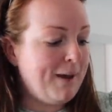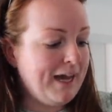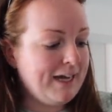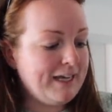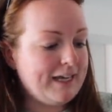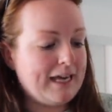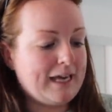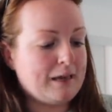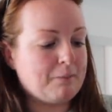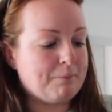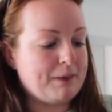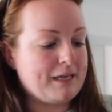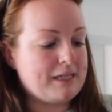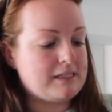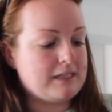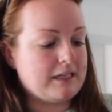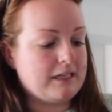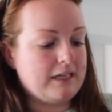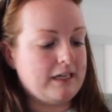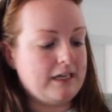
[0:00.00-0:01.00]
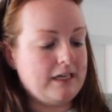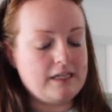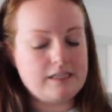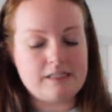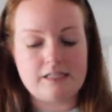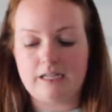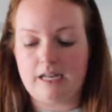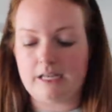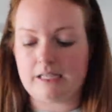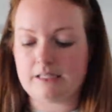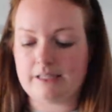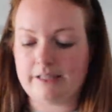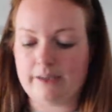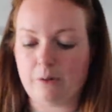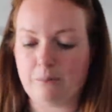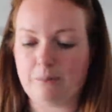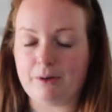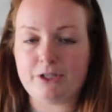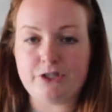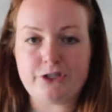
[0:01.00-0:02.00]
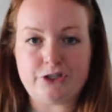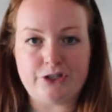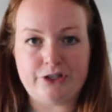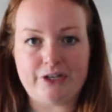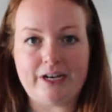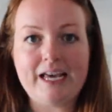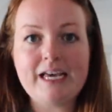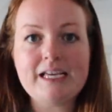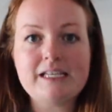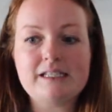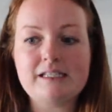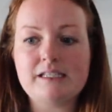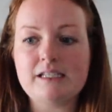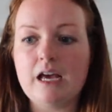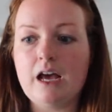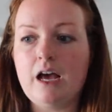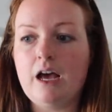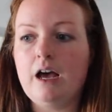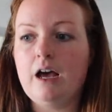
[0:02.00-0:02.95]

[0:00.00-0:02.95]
packing basically is the next thing on my to-do list.